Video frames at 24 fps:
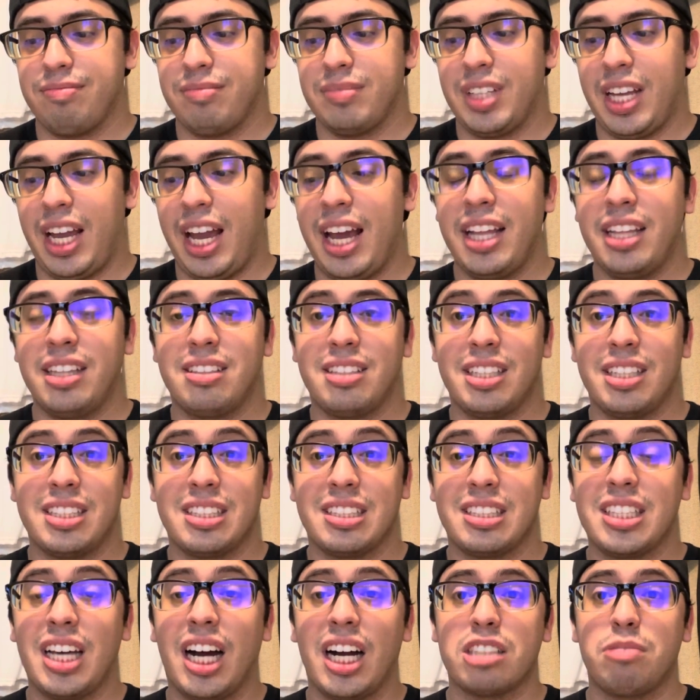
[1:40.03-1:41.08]
And it
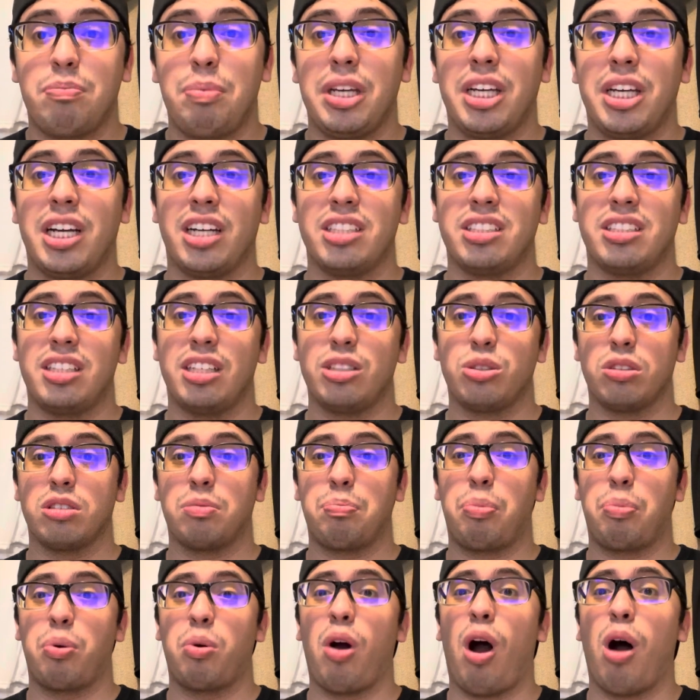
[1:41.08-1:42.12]
sucks because this was
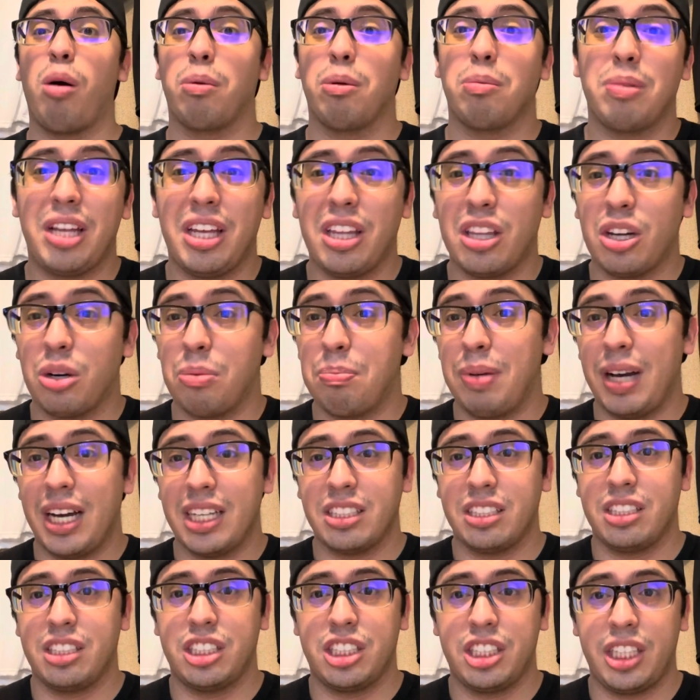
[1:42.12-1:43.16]
probably their
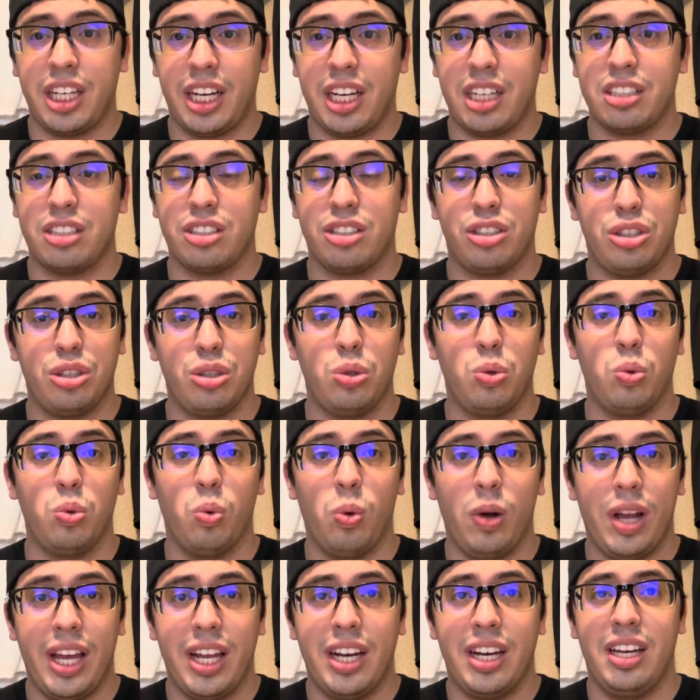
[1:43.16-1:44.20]
best chance to
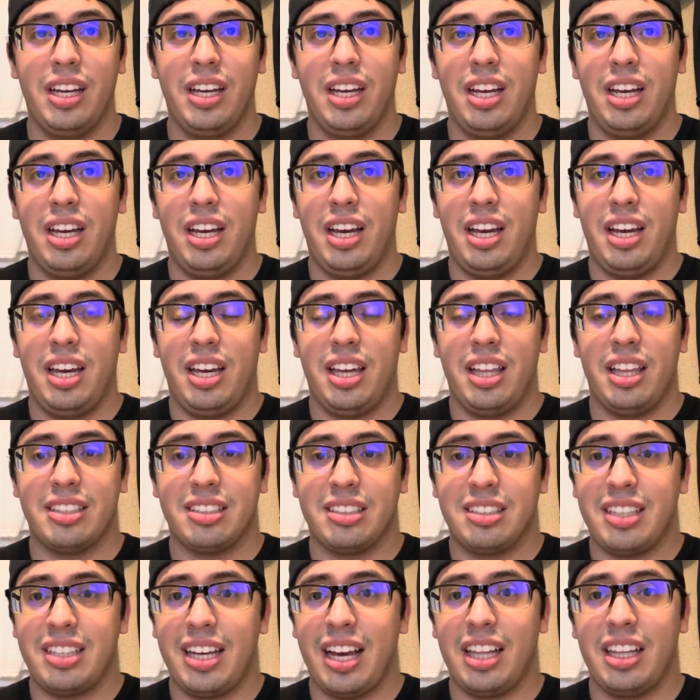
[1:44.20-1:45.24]
win the
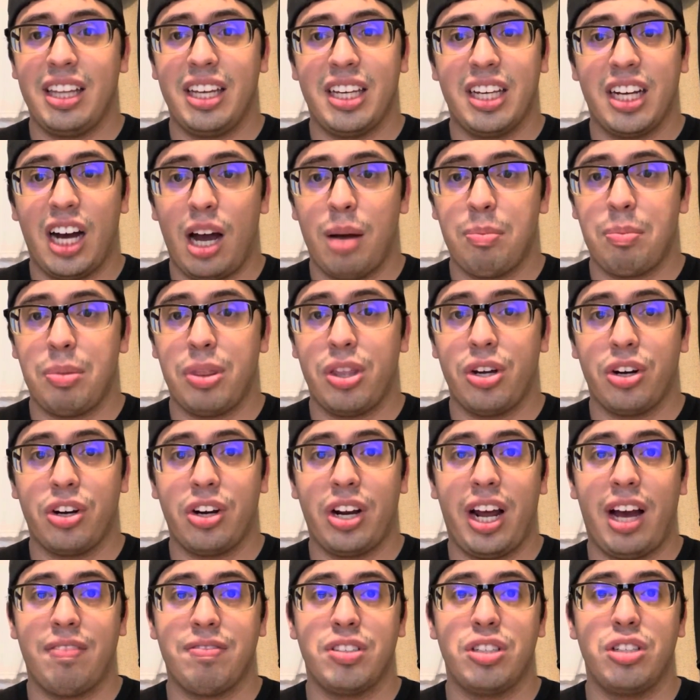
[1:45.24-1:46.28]
Stanley Cup. They're going
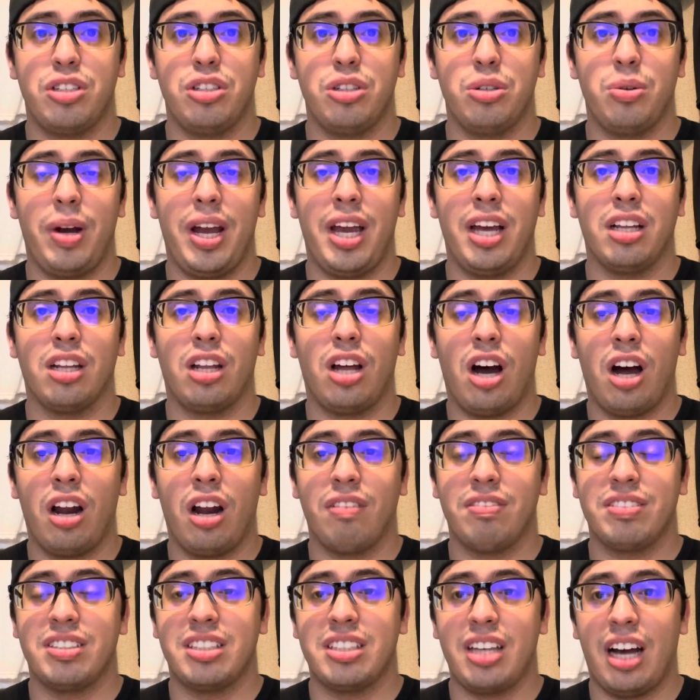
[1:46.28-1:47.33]
to have to do a lot
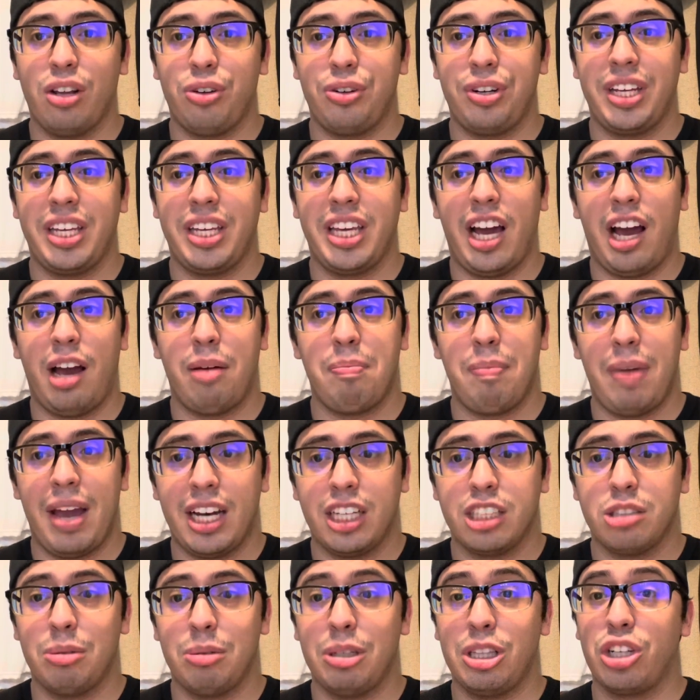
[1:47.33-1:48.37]
of salary cap
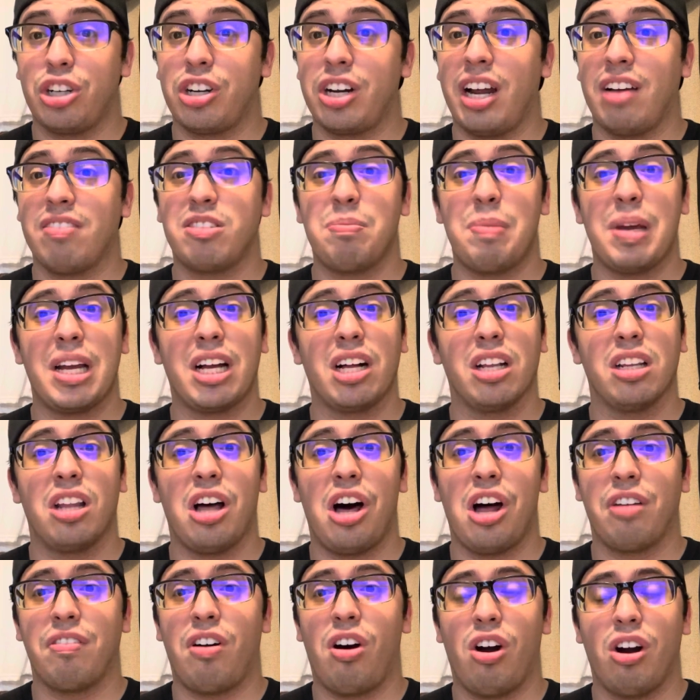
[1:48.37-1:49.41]
management. They're going to have to make a
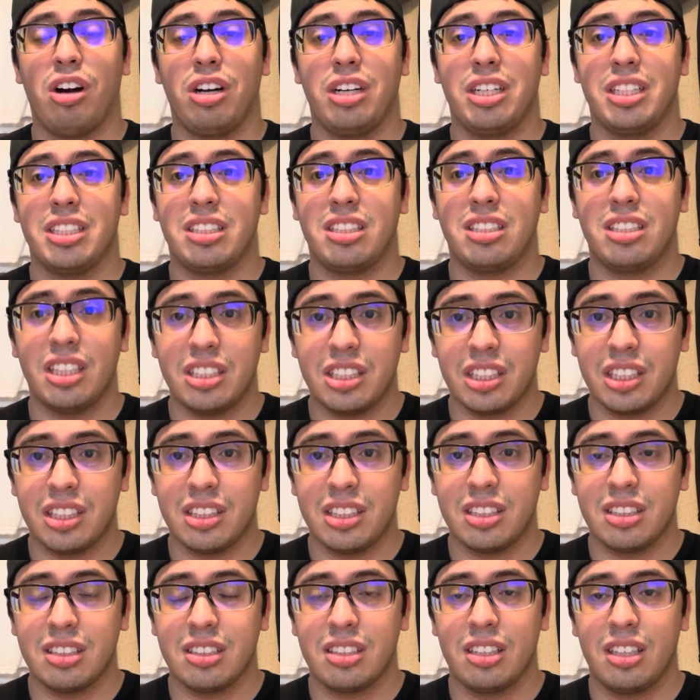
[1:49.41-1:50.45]
lot of hard
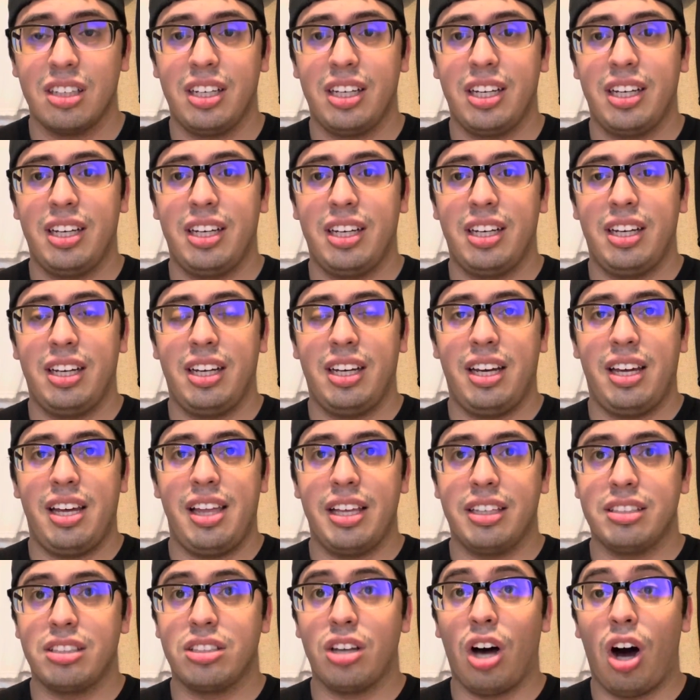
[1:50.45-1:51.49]
decisions
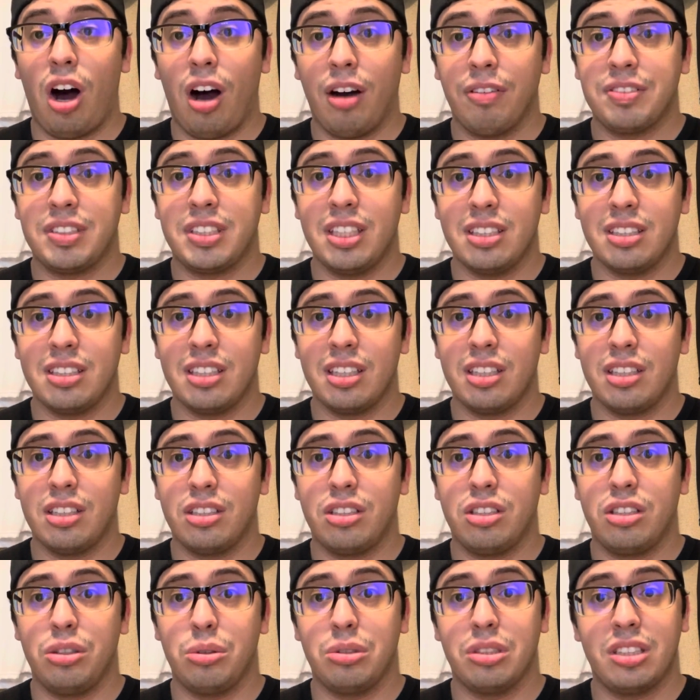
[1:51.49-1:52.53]
this offseason
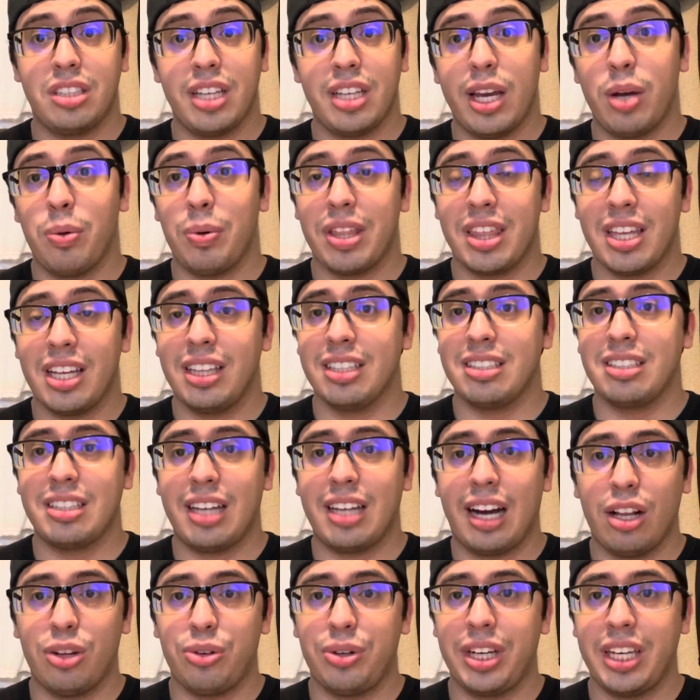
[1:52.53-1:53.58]
to stay within the
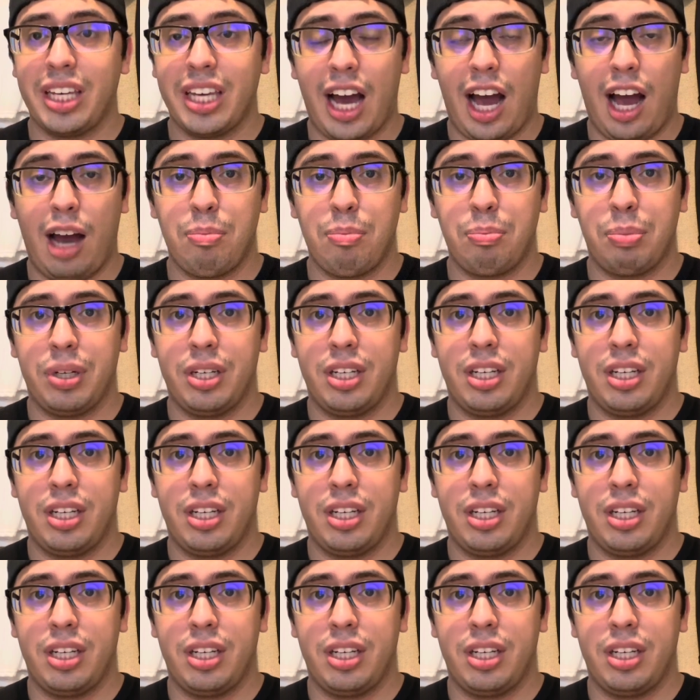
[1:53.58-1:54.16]
salary cap.